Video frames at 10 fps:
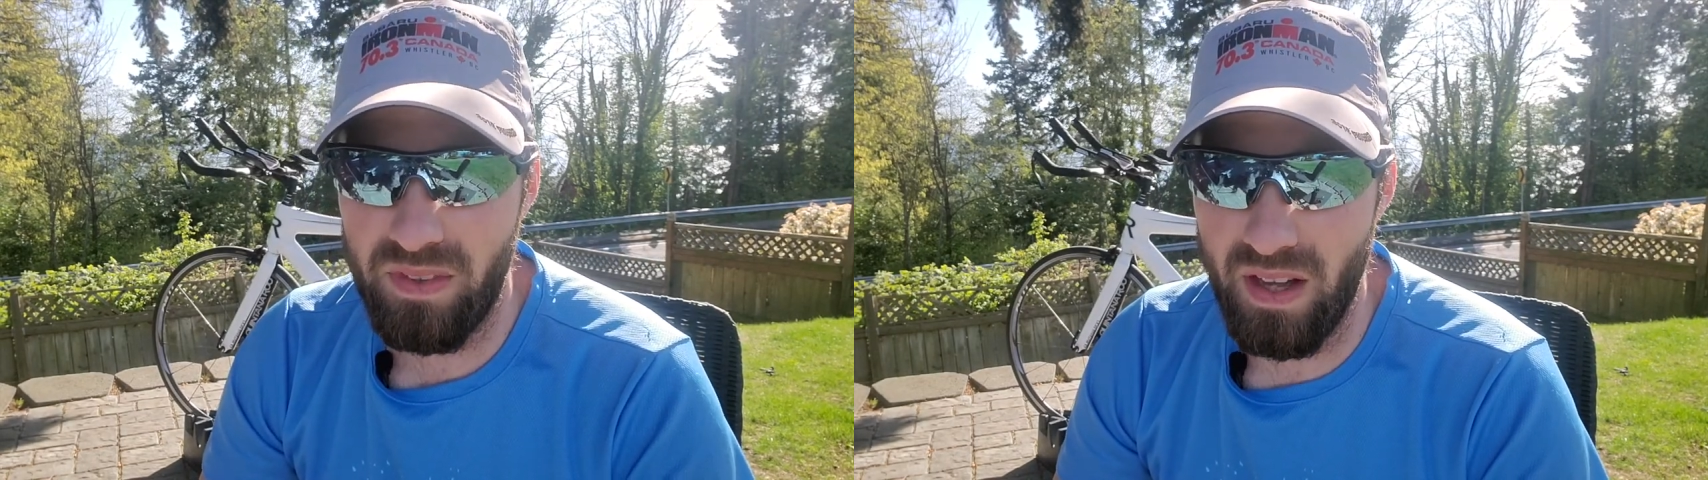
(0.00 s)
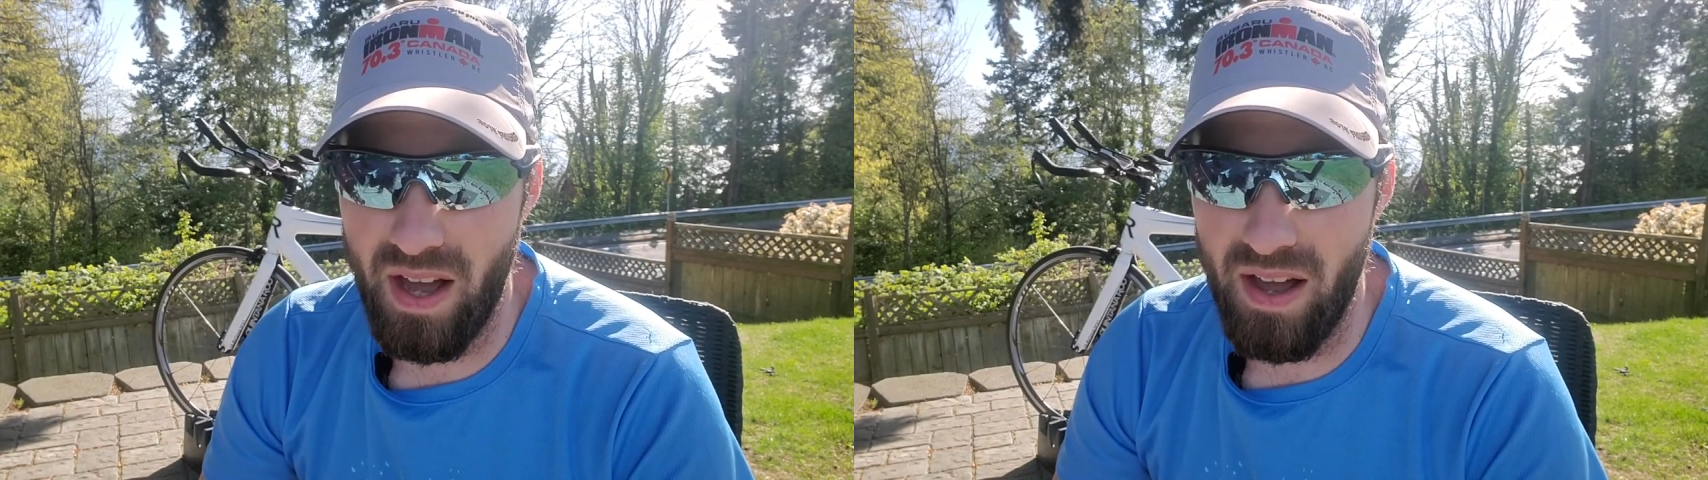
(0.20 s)

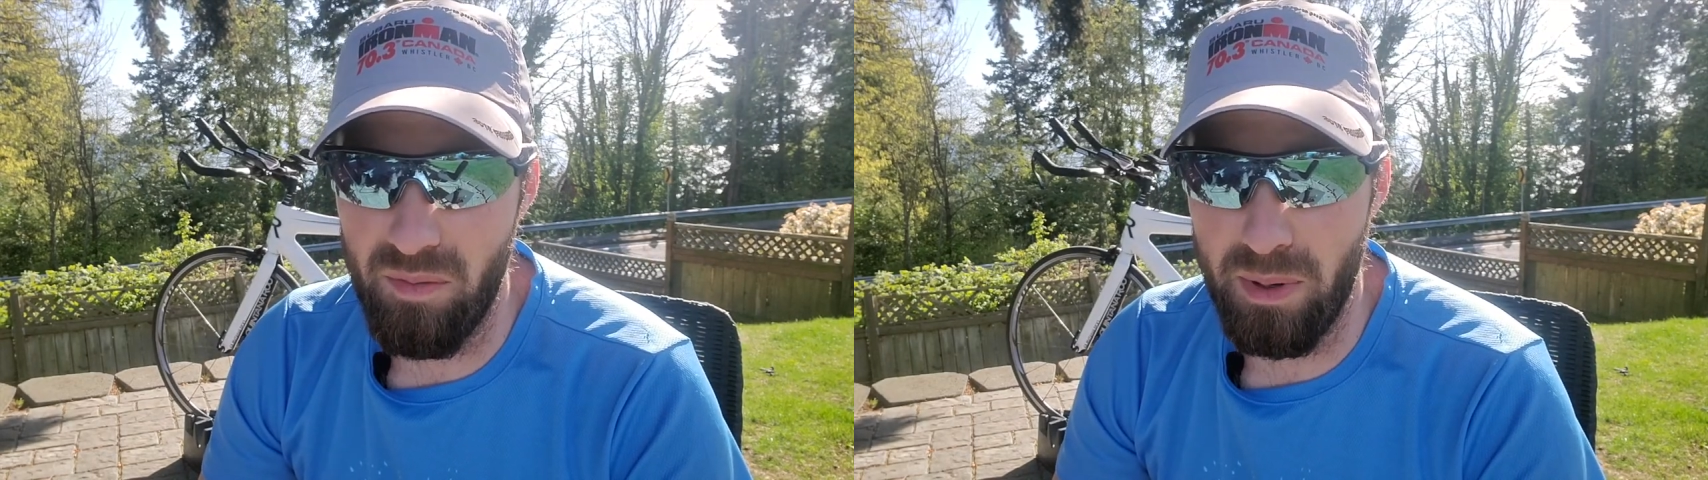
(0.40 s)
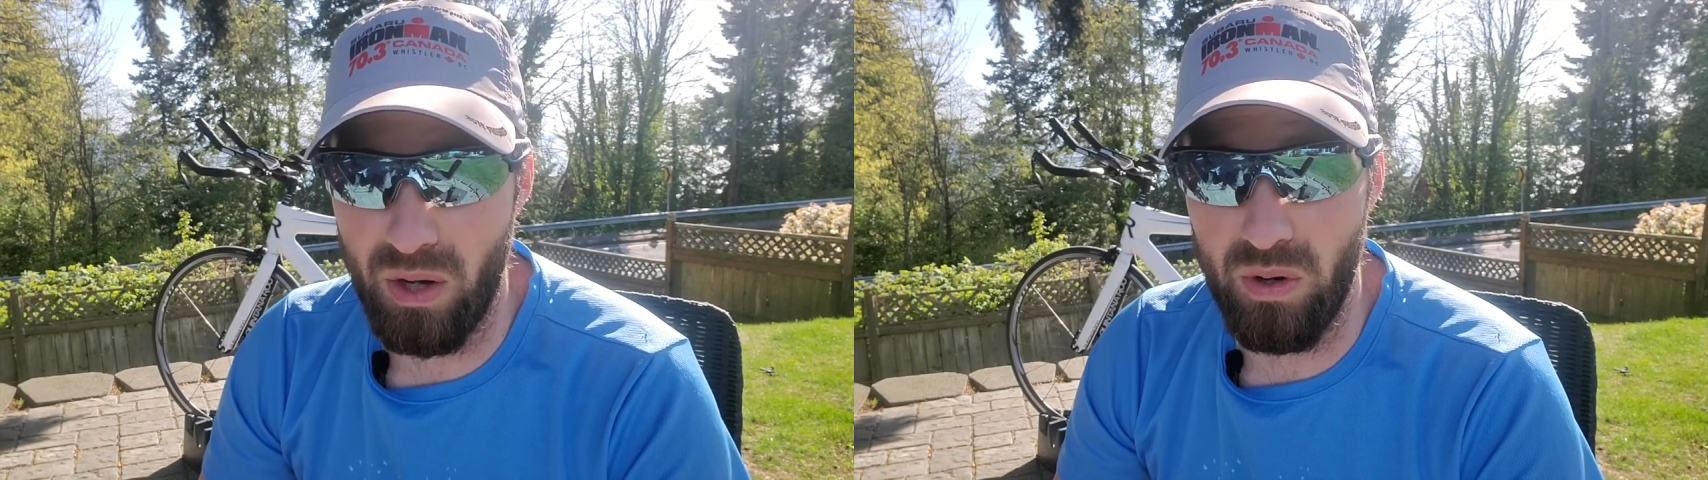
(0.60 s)

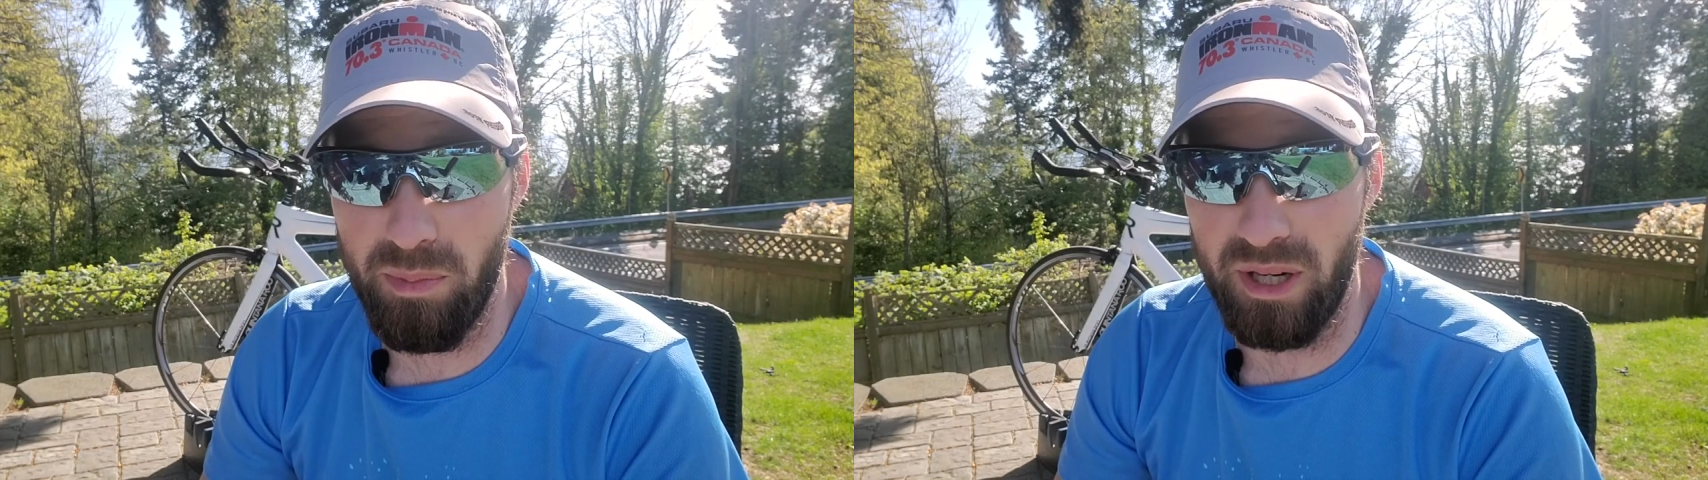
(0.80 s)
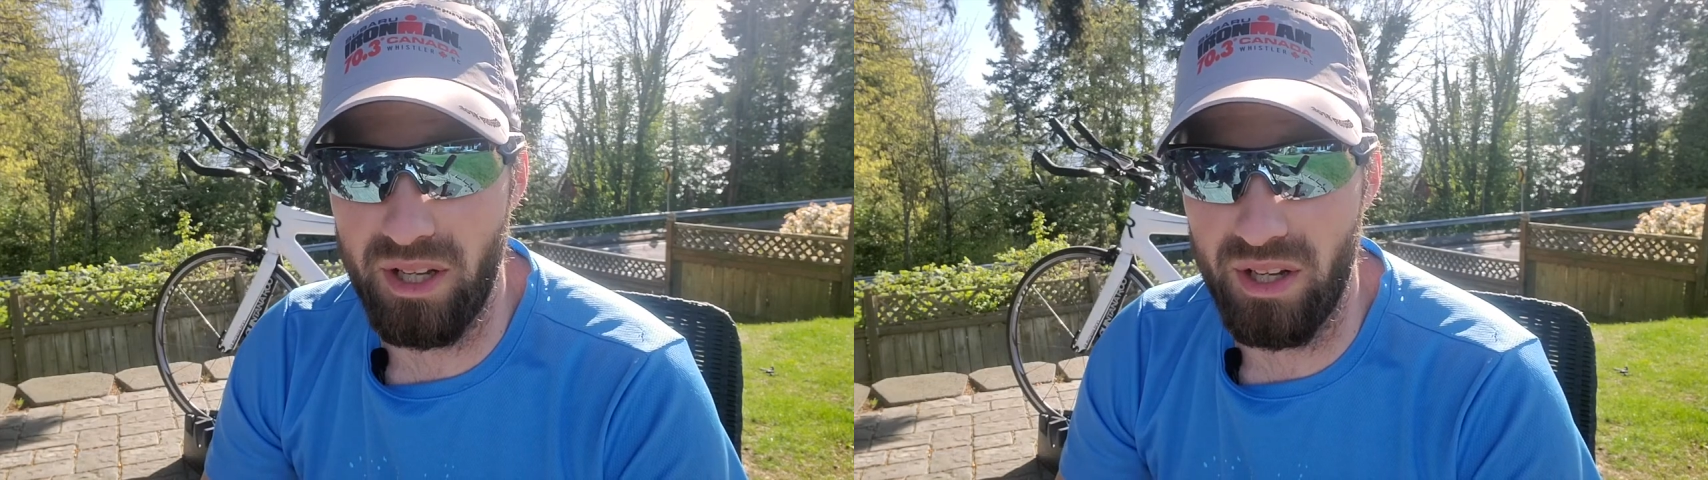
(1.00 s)
I've been going
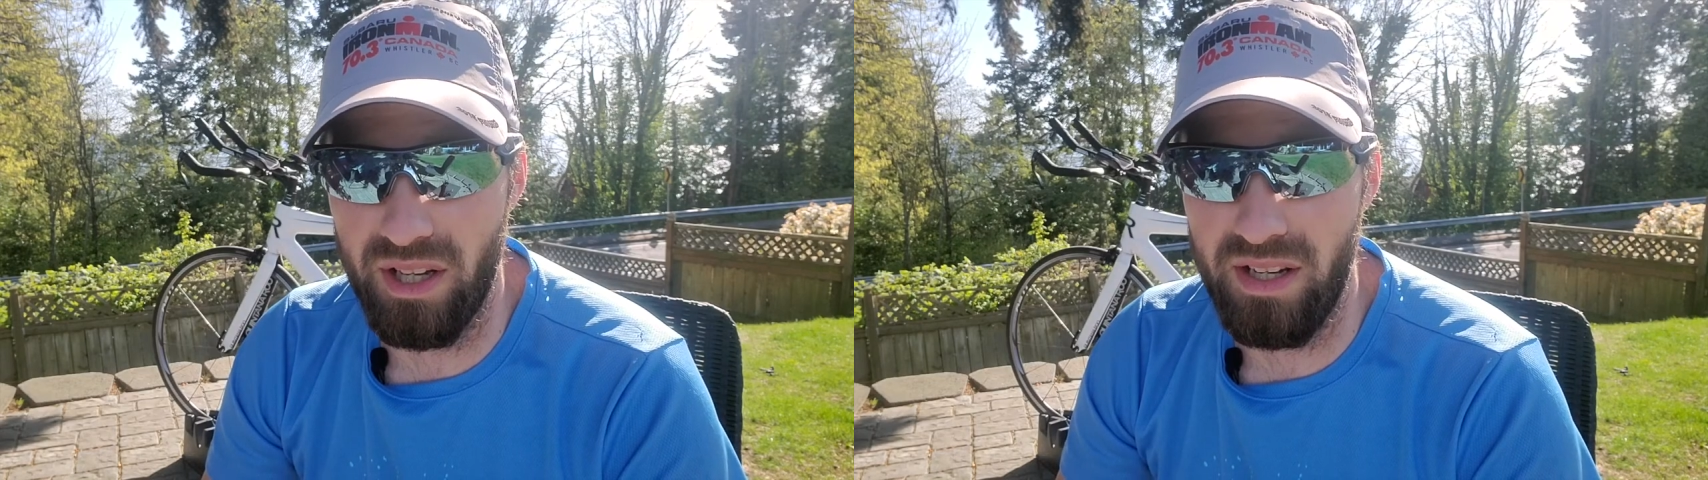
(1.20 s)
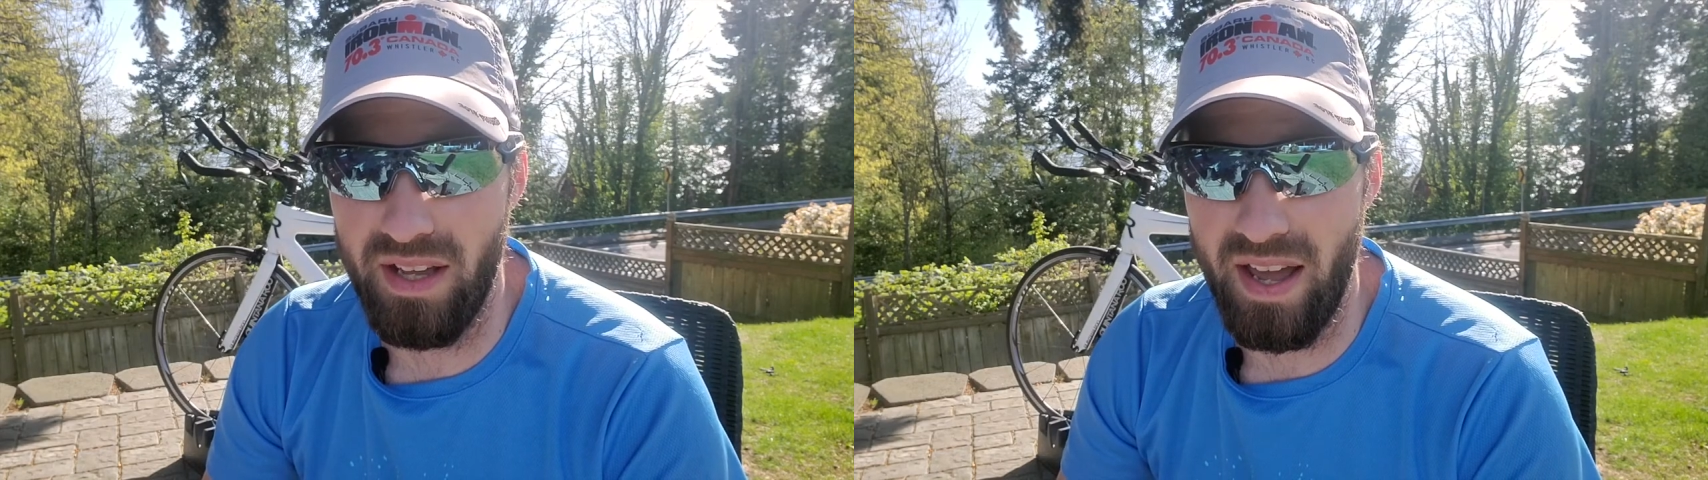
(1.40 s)
pretty good,